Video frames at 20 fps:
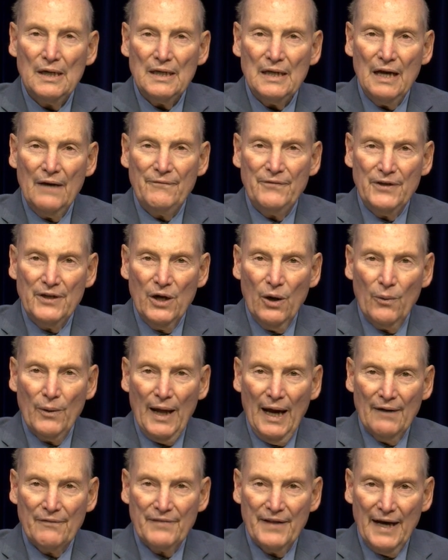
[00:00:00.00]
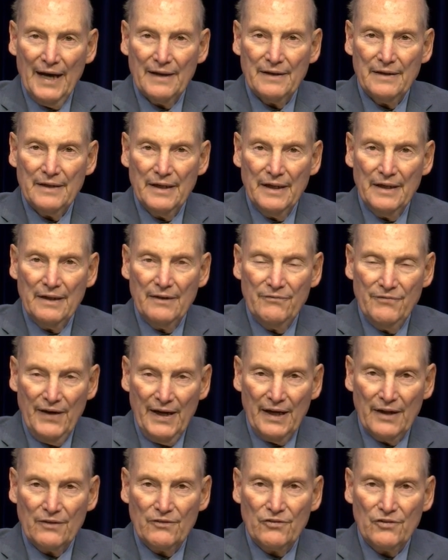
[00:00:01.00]
if you don't have that in
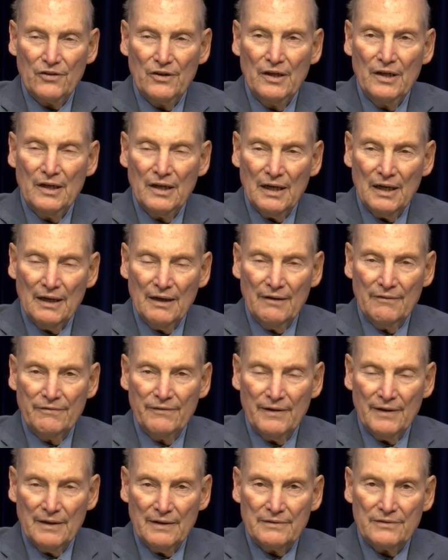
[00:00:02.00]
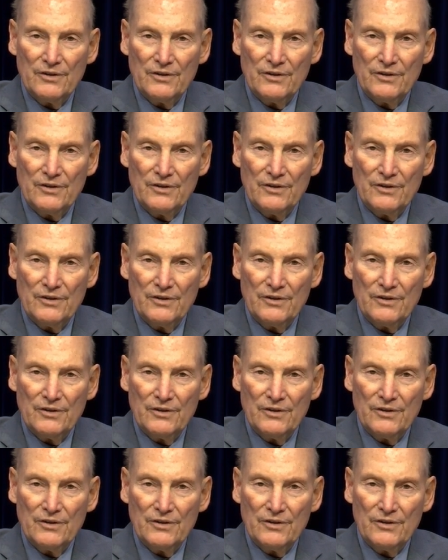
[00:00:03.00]
advance of uh,